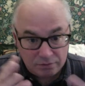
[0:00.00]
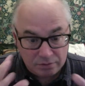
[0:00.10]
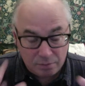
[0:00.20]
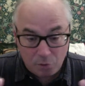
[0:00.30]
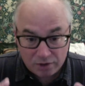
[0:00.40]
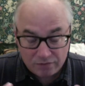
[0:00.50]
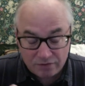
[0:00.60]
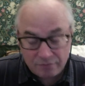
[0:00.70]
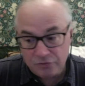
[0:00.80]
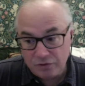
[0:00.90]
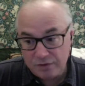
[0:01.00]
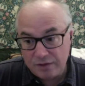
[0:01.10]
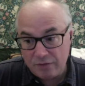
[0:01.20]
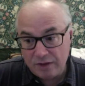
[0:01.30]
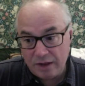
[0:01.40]
the markets haven't shut
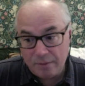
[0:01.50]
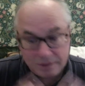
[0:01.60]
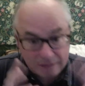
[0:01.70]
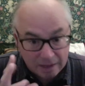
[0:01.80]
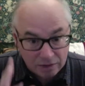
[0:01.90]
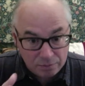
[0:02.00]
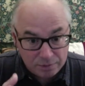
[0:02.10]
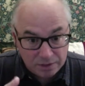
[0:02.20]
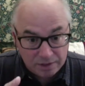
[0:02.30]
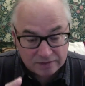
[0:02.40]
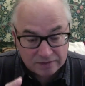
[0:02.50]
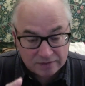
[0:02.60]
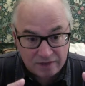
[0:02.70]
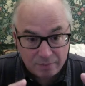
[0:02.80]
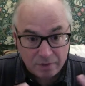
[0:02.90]
down yet, but that could be a next
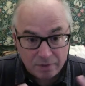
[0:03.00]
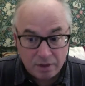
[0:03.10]
step.